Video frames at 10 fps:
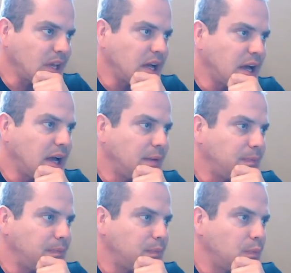Uh,
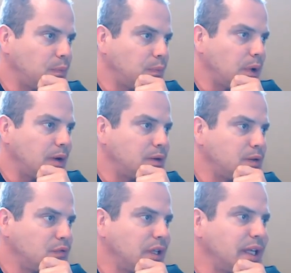
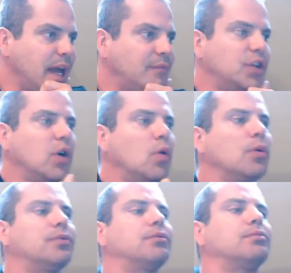you really have to go
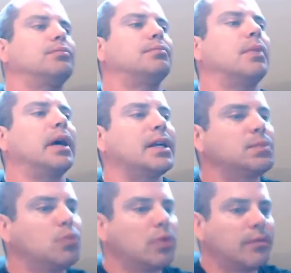with, I
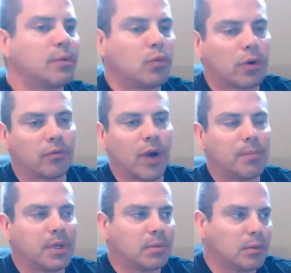guess, more of the more
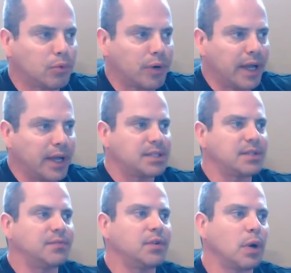reputable brands
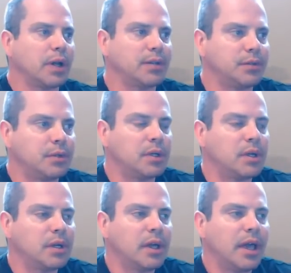if you want to.
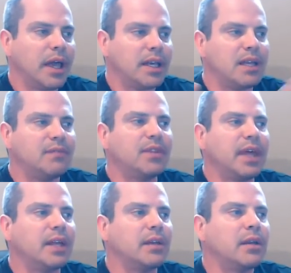And even
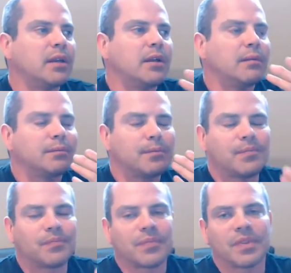then,
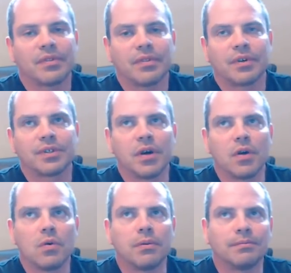there's
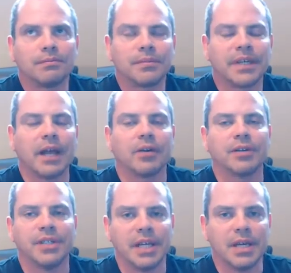no
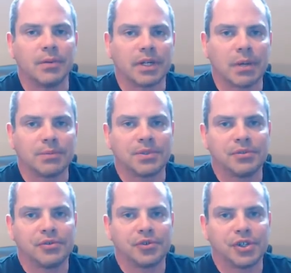guarantee when it comes to
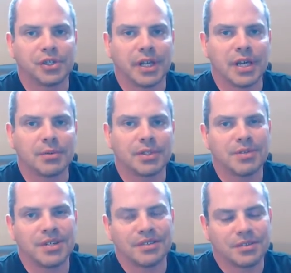nutrition labels. I
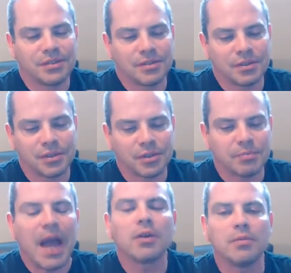mean, there, there, there's
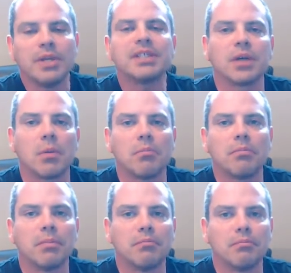bound to be some
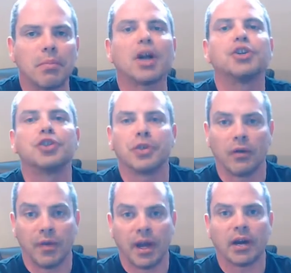margin
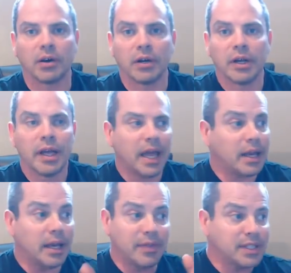of error.
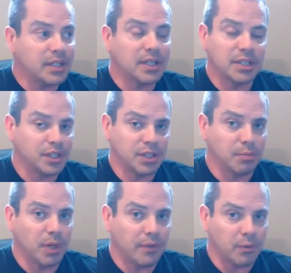And this doesn't just
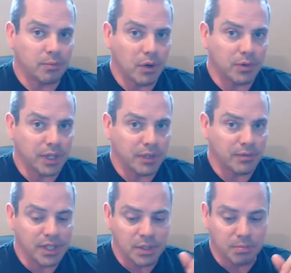apply for protein,
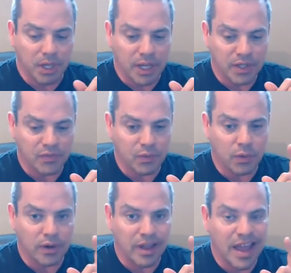this applies
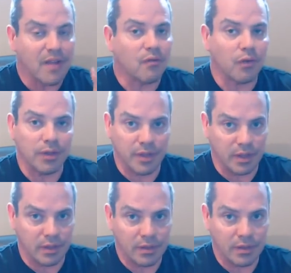for everything.